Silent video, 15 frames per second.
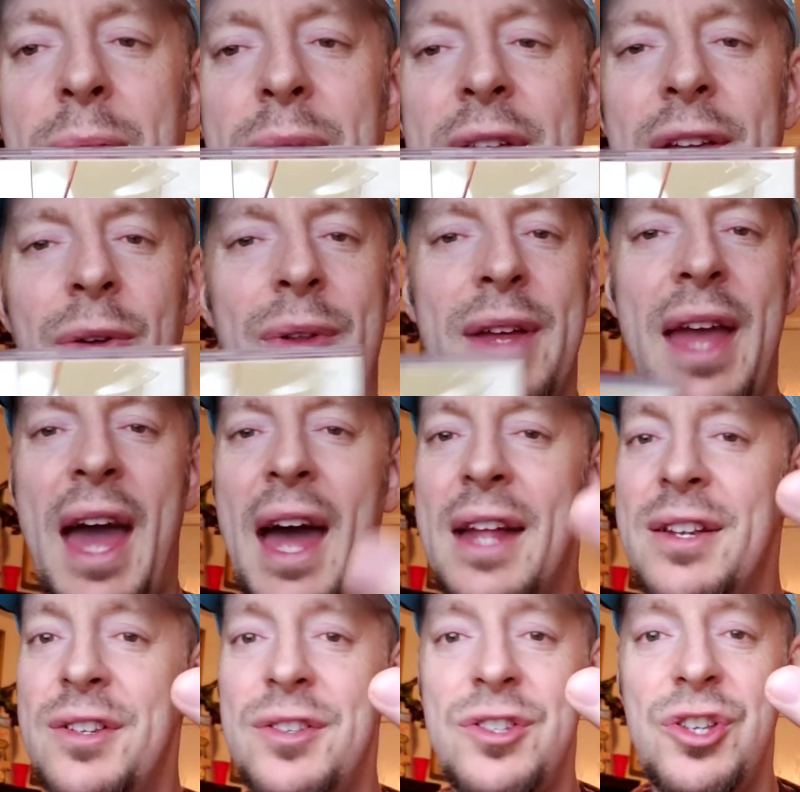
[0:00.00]
He only
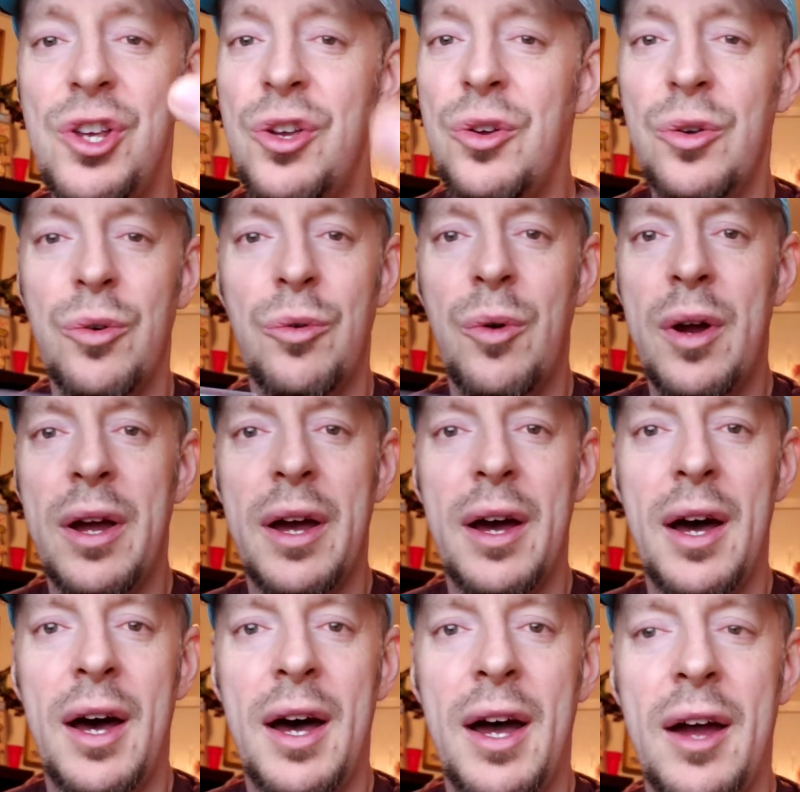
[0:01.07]
had 2
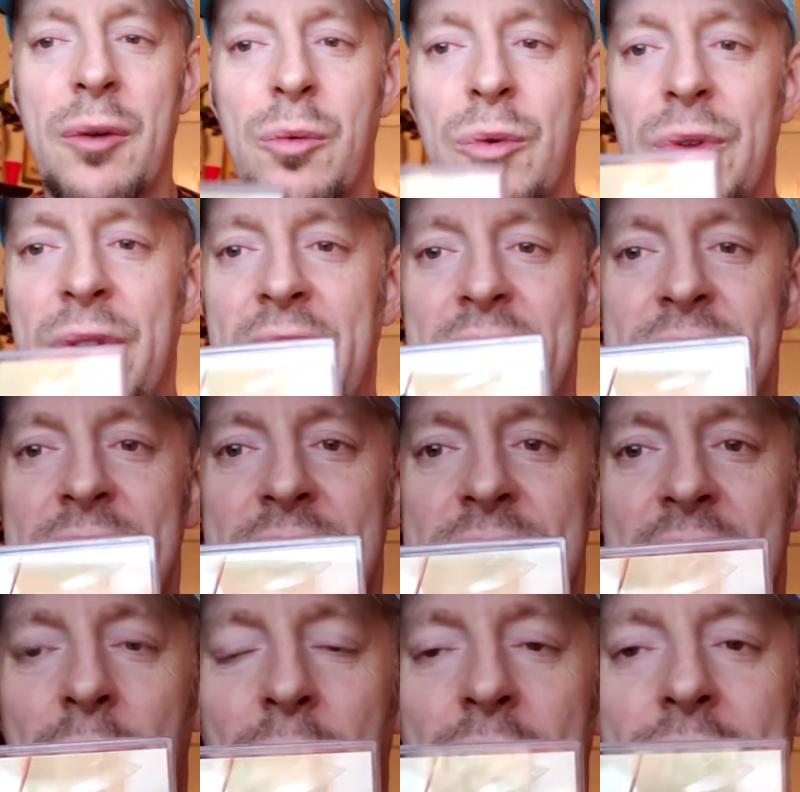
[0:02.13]
releases
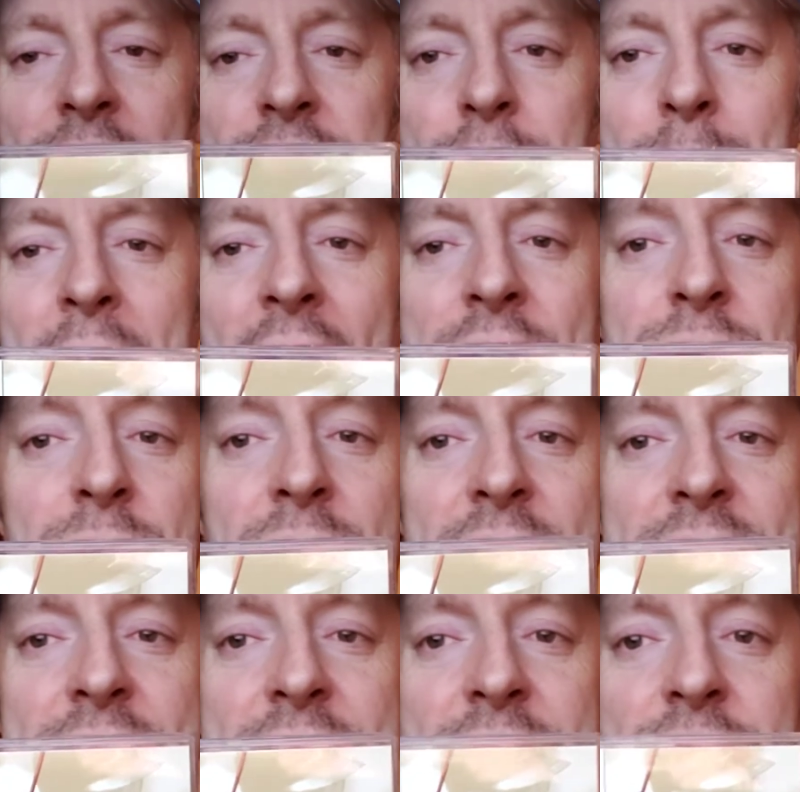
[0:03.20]
that were official patch
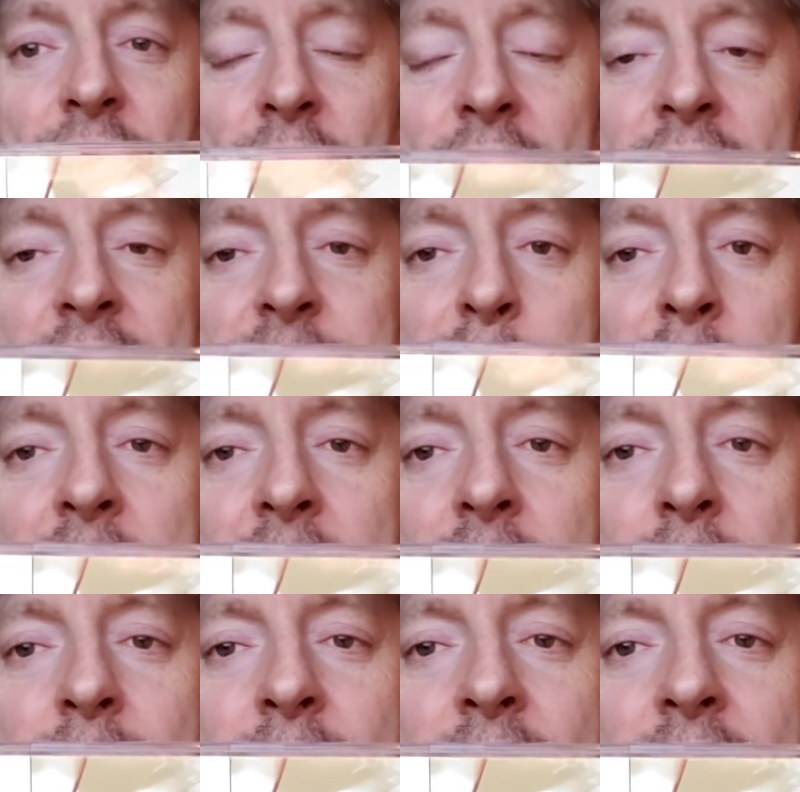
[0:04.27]
releases during his playing
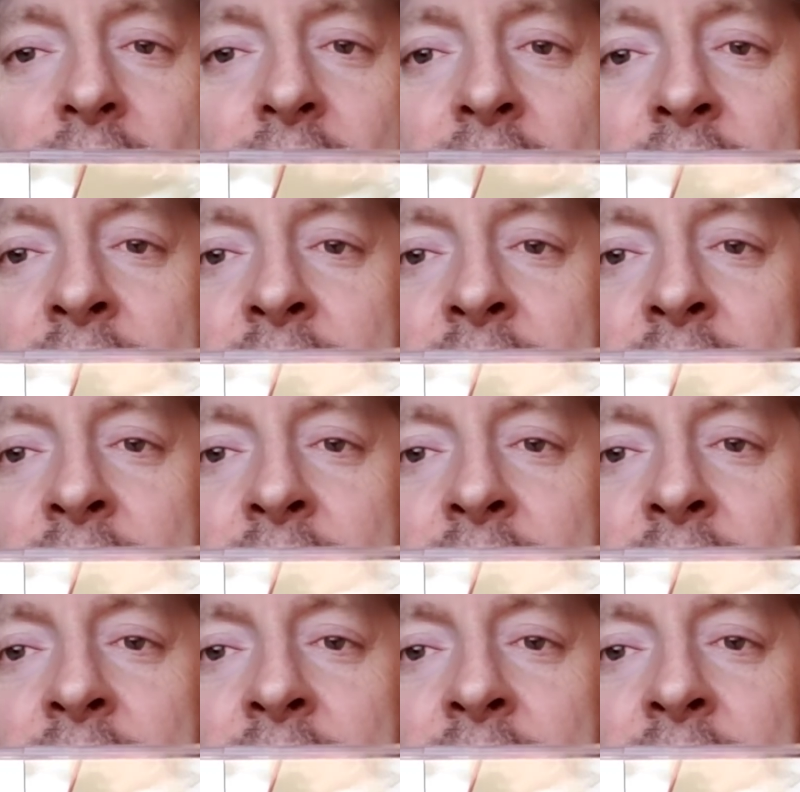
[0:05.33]
career.